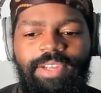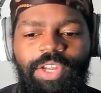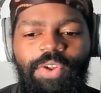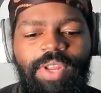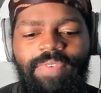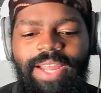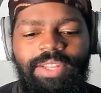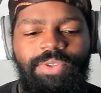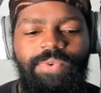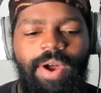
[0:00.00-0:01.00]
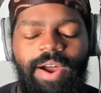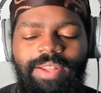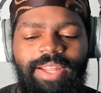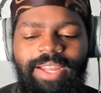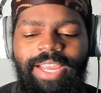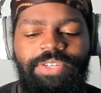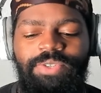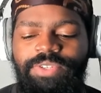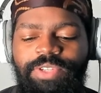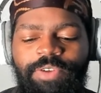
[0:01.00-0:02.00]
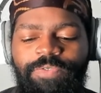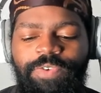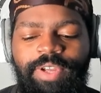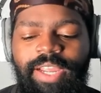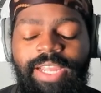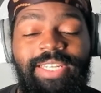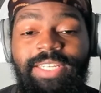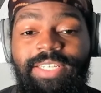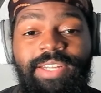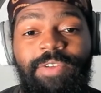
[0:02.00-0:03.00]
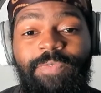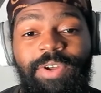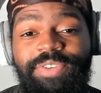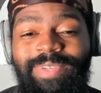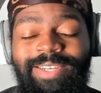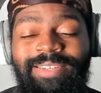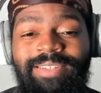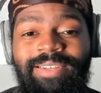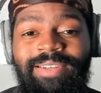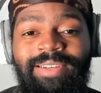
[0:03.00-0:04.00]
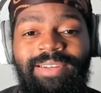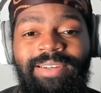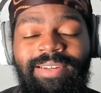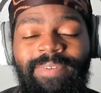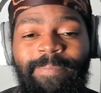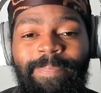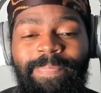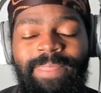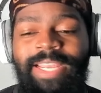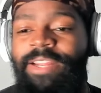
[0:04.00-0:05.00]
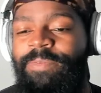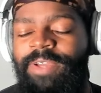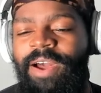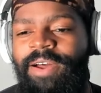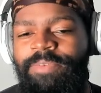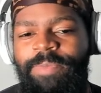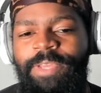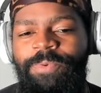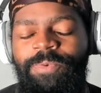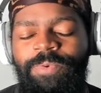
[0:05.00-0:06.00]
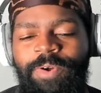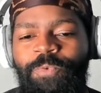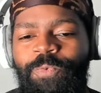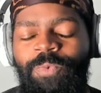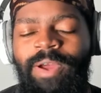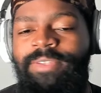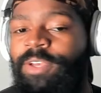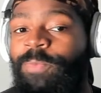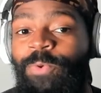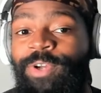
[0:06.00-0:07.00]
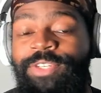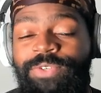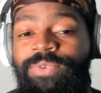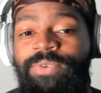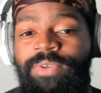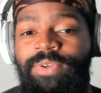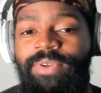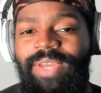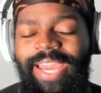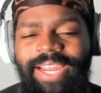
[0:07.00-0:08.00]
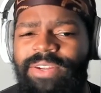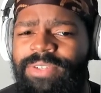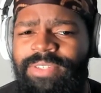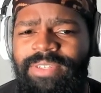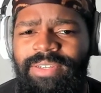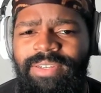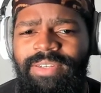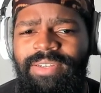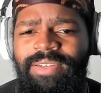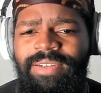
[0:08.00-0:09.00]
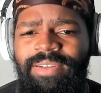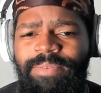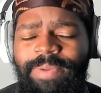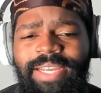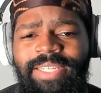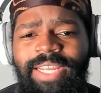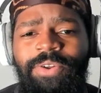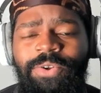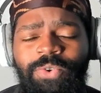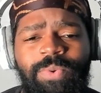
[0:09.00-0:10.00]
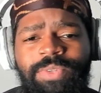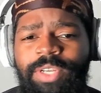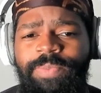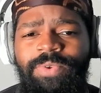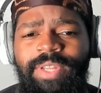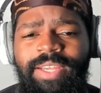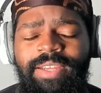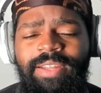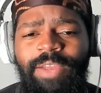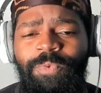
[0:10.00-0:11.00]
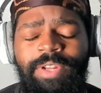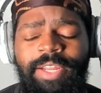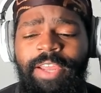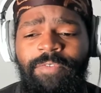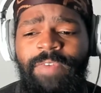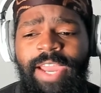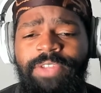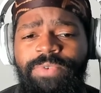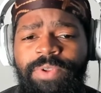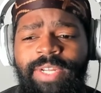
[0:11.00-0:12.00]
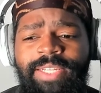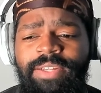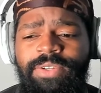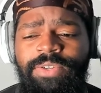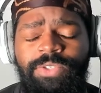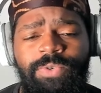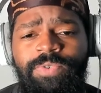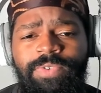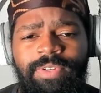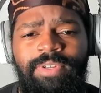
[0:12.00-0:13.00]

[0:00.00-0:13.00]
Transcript: You don't even have to do all the extra stuff for attention in the first place. Then they call people who support you haters because they don't agree with something you did when in fact you know they telling the truth.